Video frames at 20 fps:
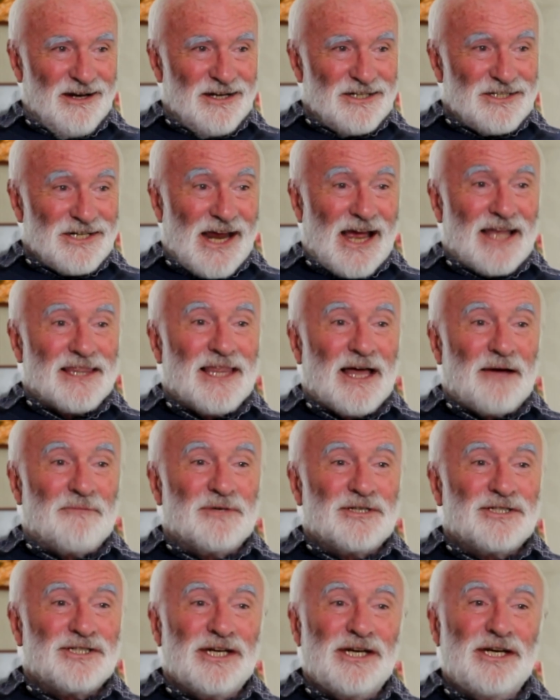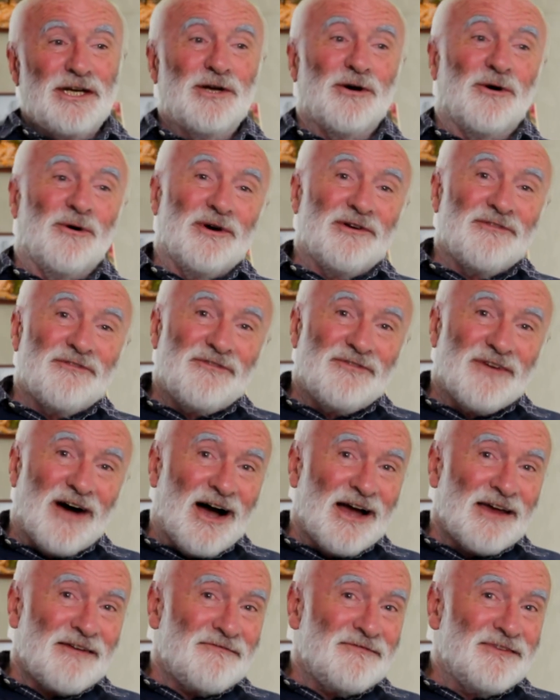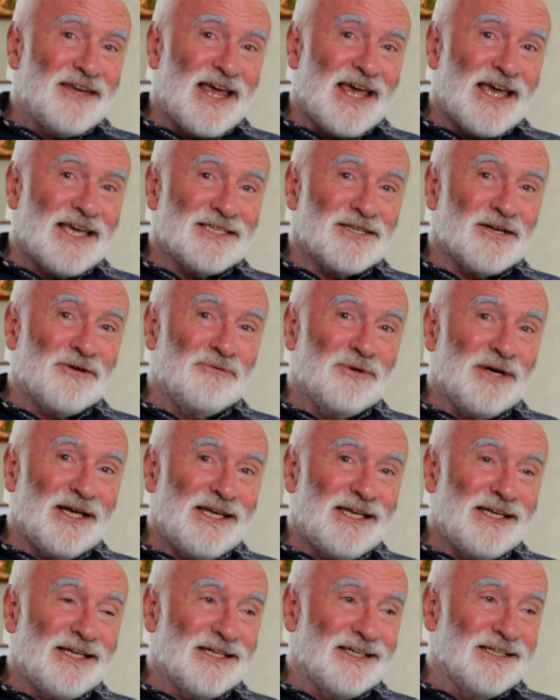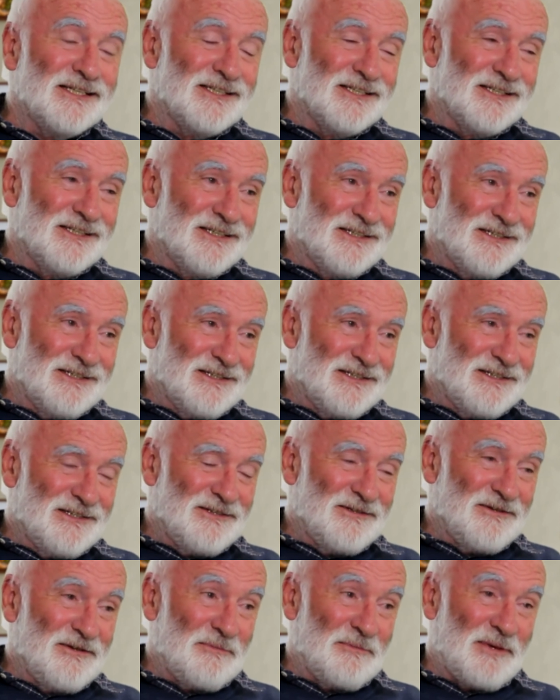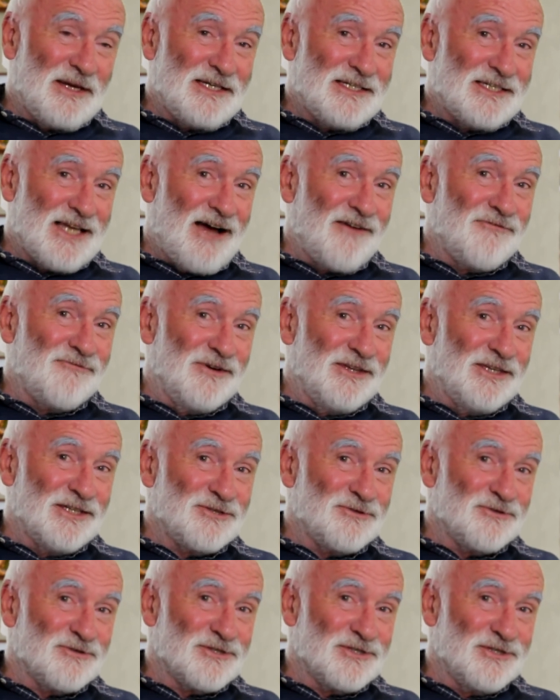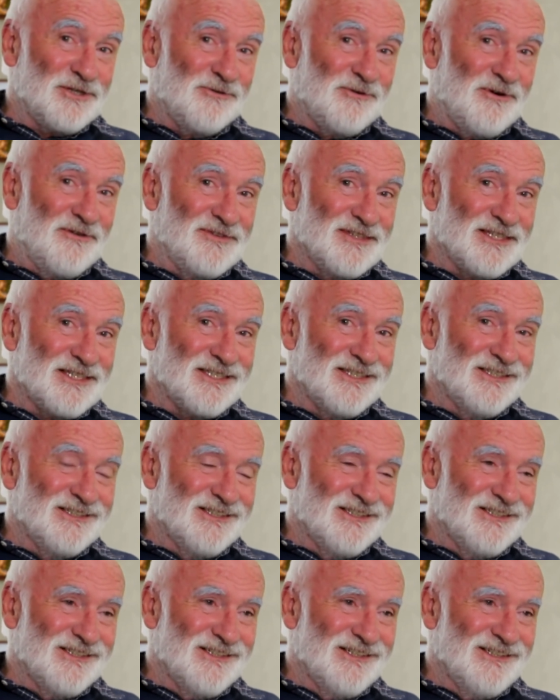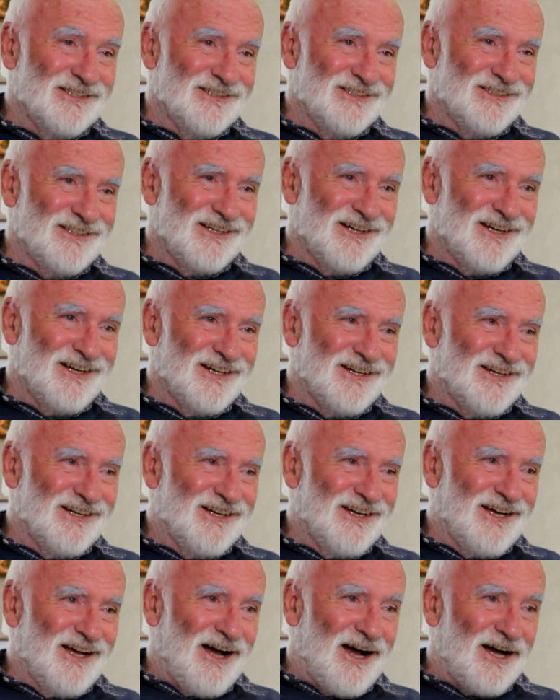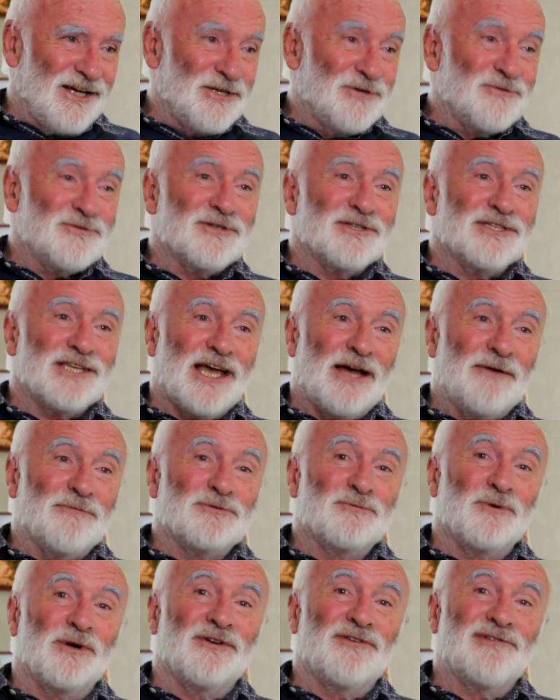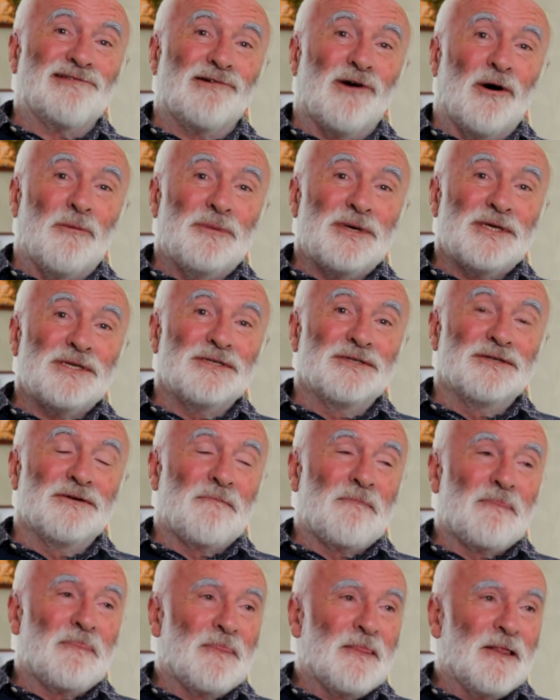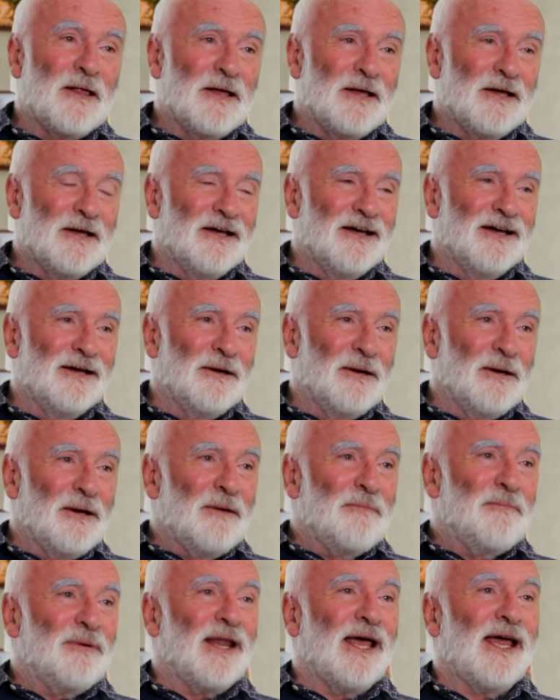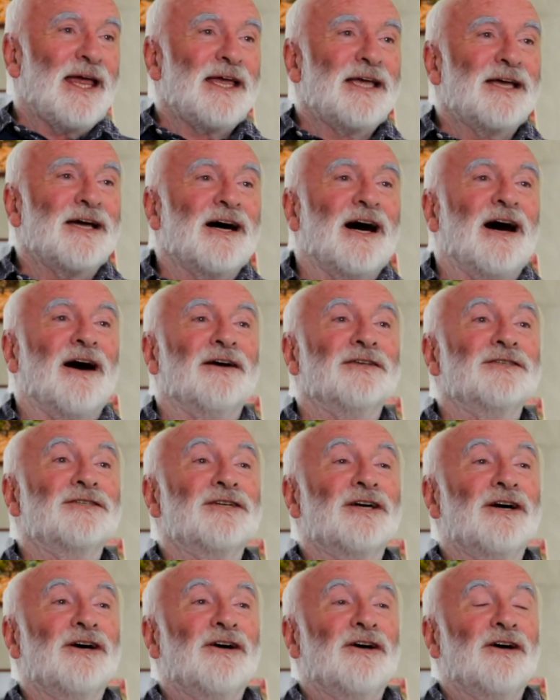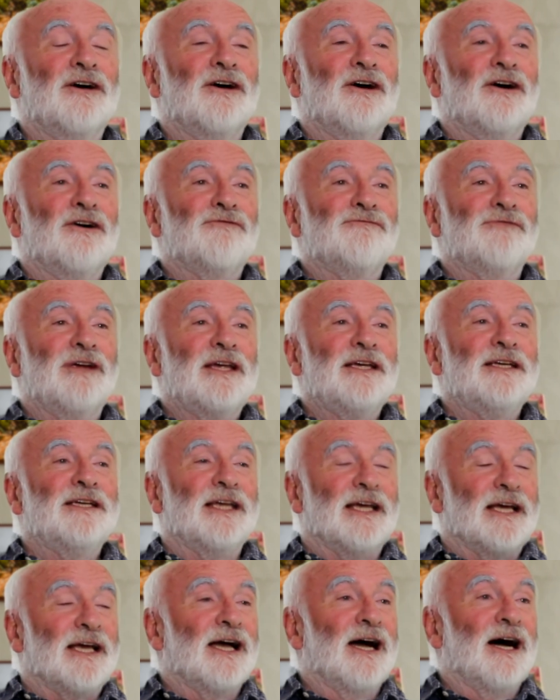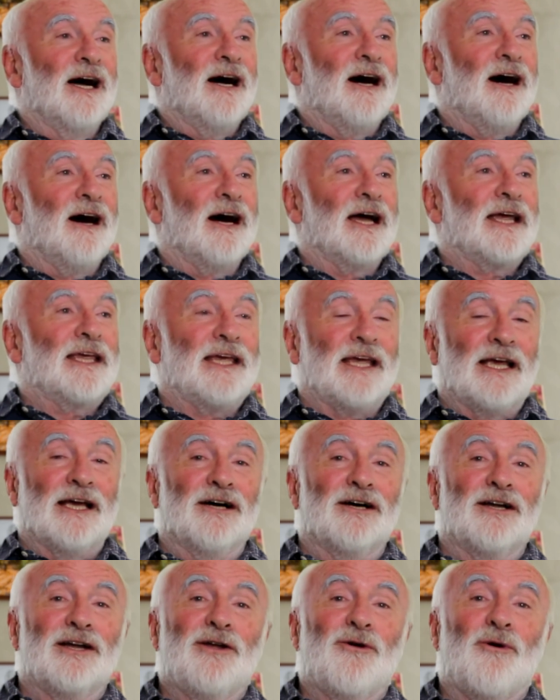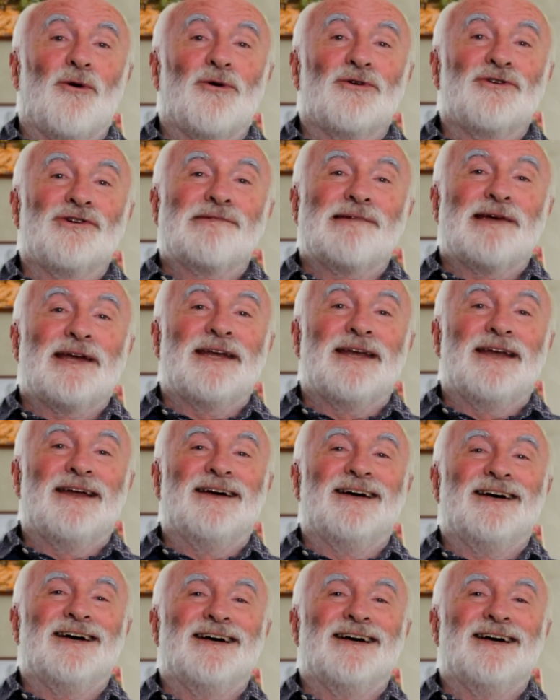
She had that machine going 5 days a week. A bit daft when there's just two of us. I used to say it was one of her hobbies. Playing cards, reading, hiking and laundering.